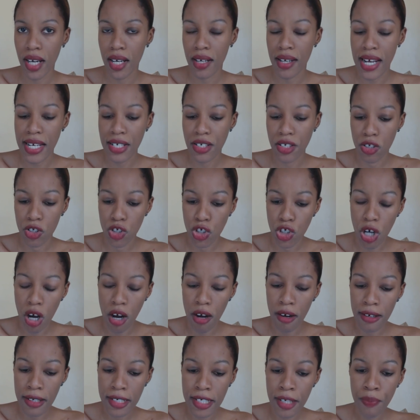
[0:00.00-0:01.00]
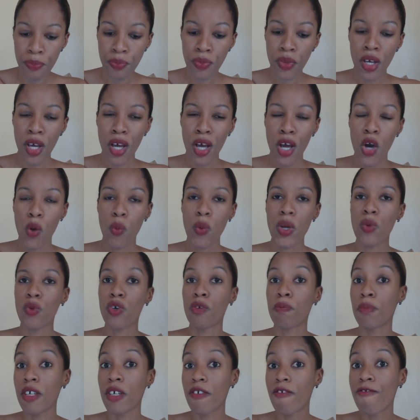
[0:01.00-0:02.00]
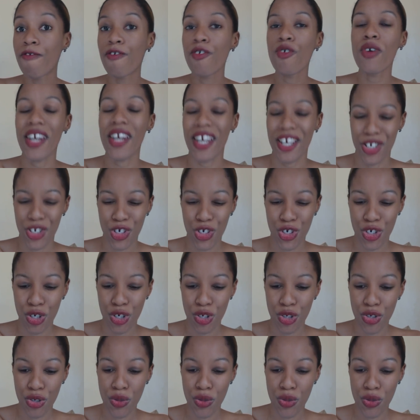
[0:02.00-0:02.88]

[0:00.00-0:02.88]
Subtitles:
a natal chart, we would be foolish